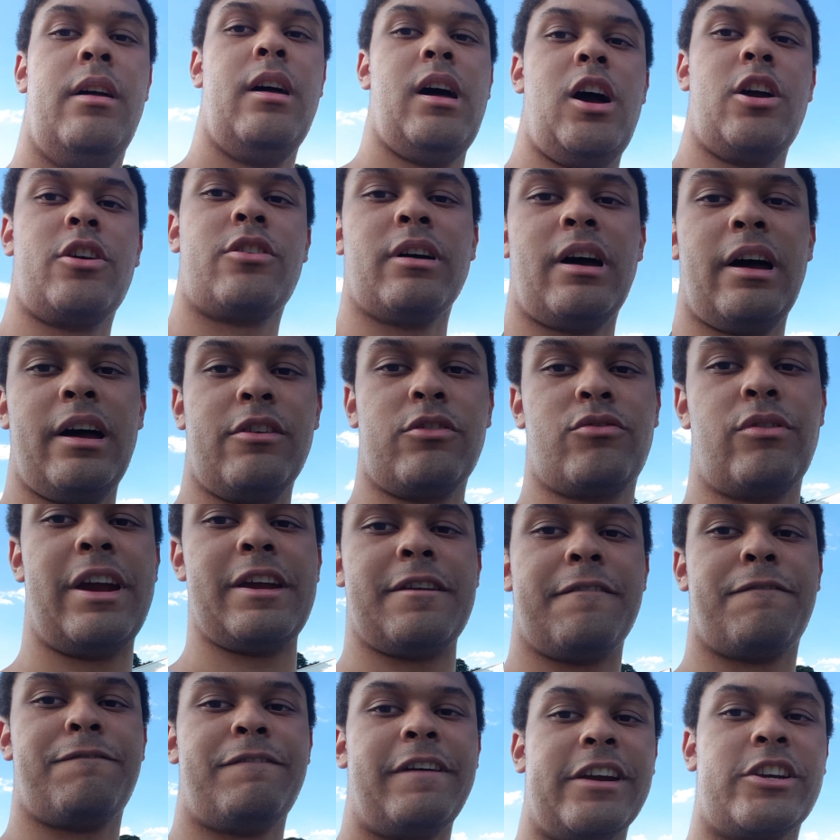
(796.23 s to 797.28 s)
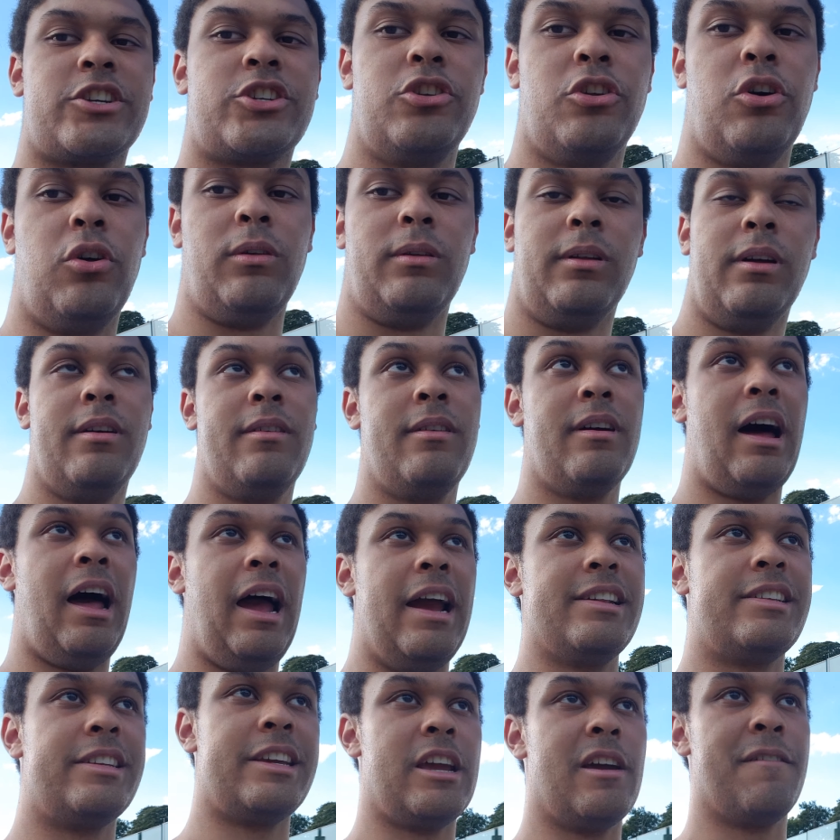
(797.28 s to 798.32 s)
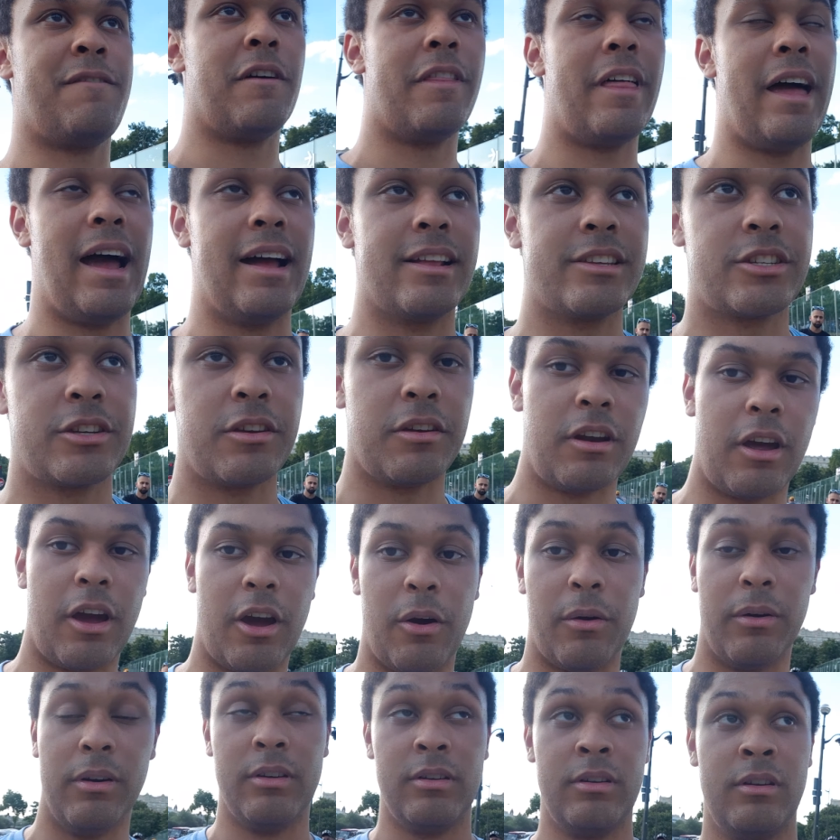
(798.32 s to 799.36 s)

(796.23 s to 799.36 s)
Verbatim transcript: a, a great fictional idea for that, you know,